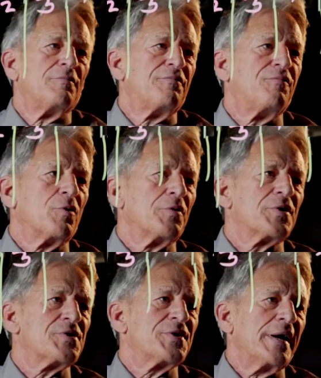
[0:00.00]
for
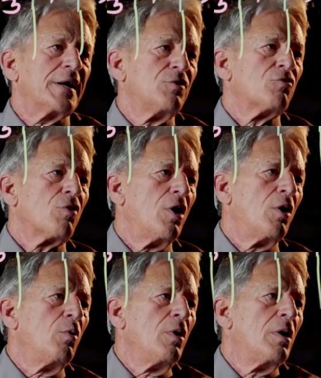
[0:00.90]
the second
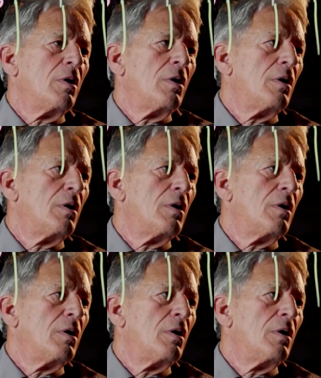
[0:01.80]
row,